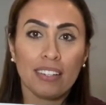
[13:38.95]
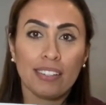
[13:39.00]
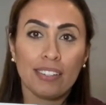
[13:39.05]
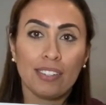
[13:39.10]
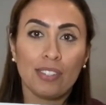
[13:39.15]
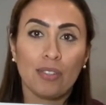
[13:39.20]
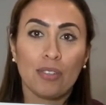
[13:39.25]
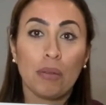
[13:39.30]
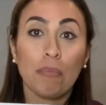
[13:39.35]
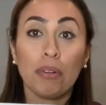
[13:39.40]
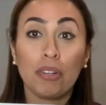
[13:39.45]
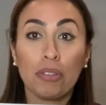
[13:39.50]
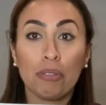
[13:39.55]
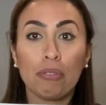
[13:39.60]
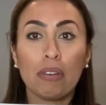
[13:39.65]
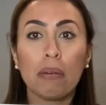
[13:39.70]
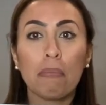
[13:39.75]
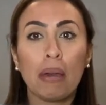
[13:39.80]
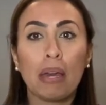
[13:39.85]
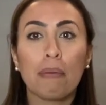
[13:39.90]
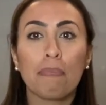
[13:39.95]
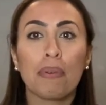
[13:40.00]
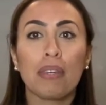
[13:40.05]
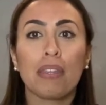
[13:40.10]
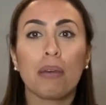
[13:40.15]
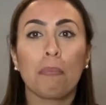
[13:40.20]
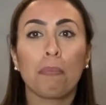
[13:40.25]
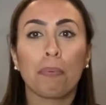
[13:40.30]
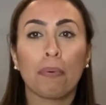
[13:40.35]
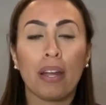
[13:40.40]
so number 3 might be the
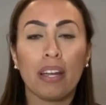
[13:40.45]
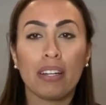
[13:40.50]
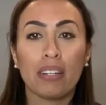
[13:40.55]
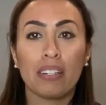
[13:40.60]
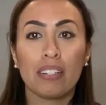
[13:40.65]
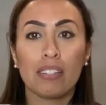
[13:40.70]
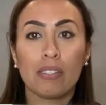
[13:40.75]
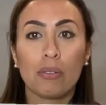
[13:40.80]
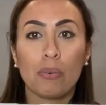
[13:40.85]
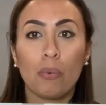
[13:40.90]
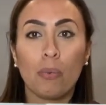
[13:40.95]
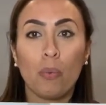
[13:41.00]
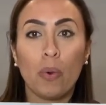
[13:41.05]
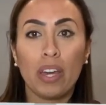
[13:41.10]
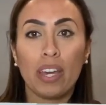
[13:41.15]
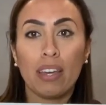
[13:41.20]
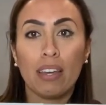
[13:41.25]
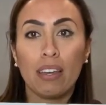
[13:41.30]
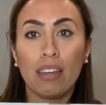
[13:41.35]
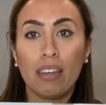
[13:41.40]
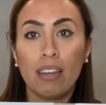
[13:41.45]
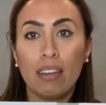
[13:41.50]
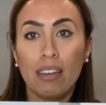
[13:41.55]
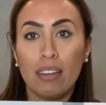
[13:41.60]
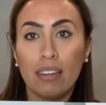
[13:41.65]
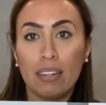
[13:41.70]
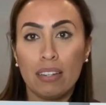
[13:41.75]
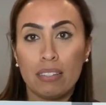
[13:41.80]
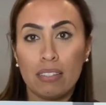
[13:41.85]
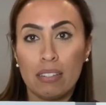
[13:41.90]
brightest white.
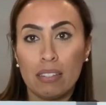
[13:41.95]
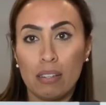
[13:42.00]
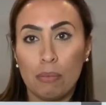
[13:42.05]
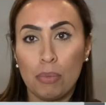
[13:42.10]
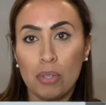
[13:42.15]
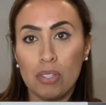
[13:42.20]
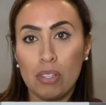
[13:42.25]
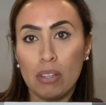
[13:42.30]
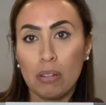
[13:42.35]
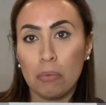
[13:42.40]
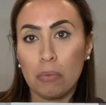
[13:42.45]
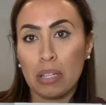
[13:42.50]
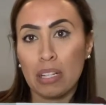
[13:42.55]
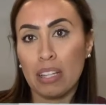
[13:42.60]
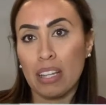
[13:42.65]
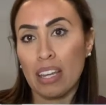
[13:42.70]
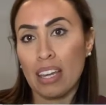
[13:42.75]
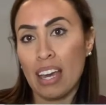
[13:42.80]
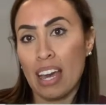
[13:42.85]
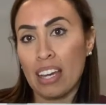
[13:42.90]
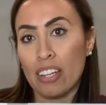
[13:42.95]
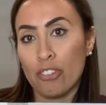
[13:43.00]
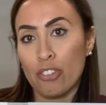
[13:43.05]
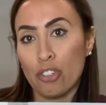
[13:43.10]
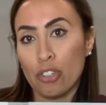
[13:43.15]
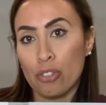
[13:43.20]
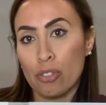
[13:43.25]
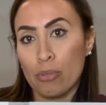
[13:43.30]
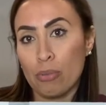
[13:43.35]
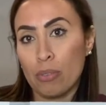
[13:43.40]
Since I'm using a ring light, I
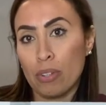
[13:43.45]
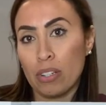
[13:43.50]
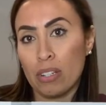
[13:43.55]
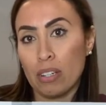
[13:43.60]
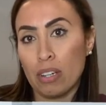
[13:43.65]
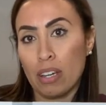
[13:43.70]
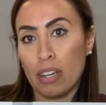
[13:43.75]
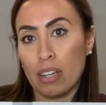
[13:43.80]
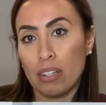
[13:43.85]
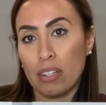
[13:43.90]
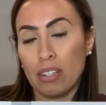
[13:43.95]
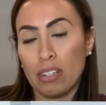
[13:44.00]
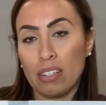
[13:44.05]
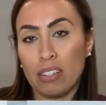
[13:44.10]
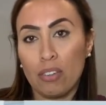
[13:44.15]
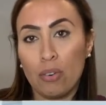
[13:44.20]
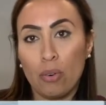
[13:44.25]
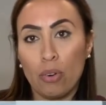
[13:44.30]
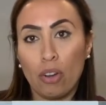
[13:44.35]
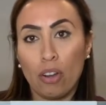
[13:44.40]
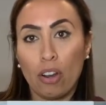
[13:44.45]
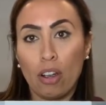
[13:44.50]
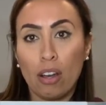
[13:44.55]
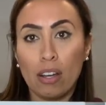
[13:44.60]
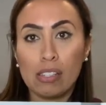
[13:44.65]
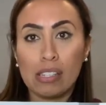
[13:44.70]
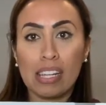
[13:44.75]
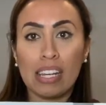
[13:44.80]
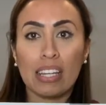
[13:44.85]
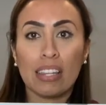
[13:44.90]
just want to kind of go across
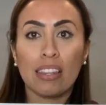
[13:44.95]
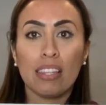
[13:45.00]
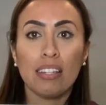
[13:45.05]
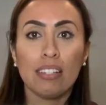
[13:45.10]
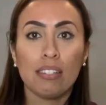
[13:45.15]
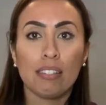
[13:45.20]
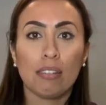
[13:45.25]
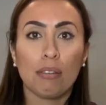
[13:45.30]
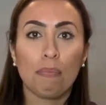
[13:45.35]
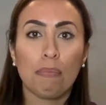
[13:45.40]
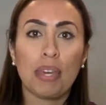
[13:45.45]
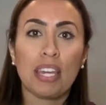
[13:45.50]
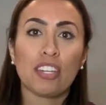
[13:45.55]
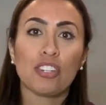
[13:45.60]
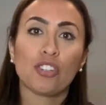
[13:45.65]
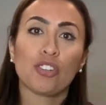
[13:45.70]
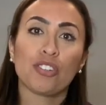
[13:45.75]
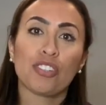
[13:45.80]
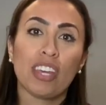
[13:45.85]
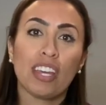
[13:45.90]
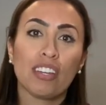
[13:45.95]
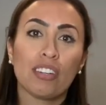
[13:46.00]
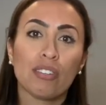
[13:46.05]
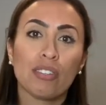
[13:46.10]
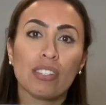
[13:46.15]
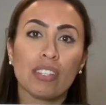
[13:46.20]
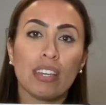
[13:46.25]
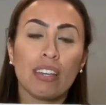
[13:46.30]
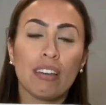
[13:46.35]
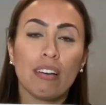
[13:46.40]
like this to make sure that you're
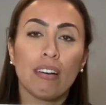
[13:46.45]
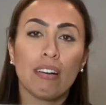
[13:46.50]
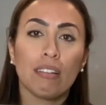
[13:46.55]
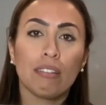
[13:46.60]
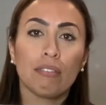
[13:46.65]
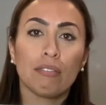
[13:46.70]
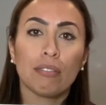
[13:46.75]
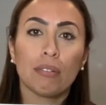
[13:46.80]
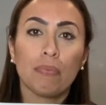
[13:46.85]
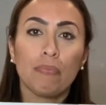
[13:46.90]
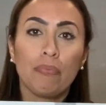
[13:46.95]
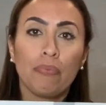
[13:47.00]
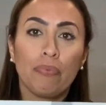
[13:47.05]
seeing all of them.